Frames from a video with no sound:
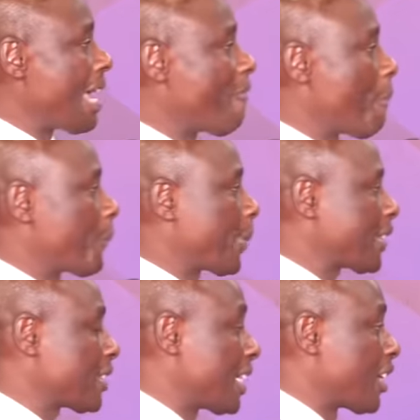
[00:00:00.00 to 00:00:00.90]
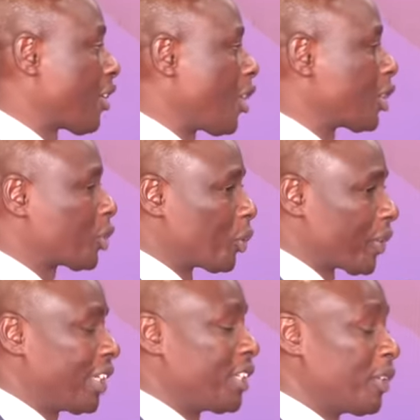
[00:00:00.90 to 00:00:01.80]
I have personally gone to
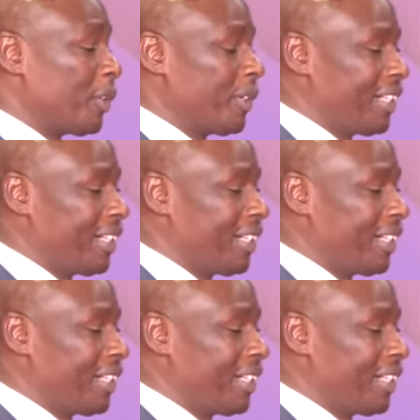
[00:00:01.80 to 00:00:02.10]
radio